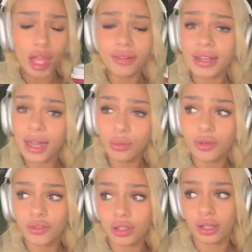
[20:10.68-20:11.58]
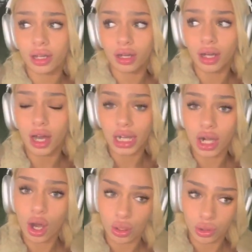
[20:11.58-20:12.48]
Now we've got to go a
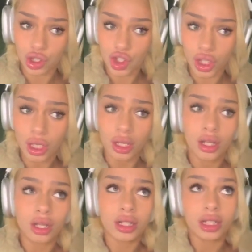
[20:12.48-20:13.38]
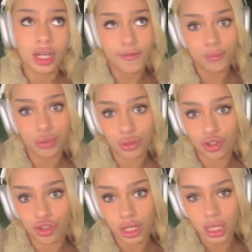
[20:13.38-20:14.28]
coach to Liverpool
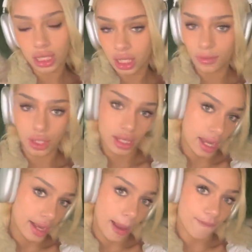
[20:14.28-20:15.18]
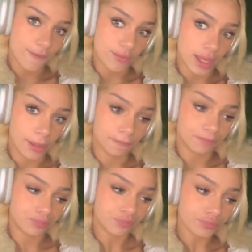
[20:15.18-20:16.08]
Street and then I'm going to get a cab from there.
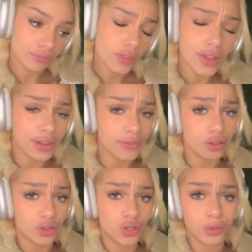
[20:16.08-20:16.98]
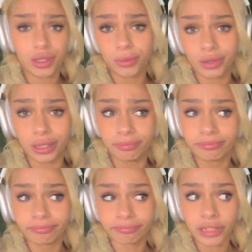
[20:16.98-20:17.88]
And then I've got a shoot in the morning.
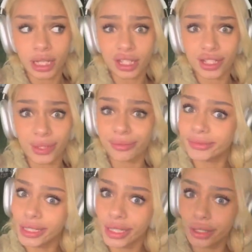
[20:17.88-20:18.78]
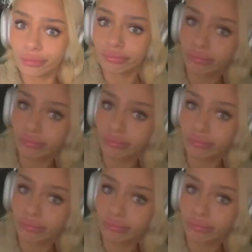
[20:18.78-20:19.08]
So let's go.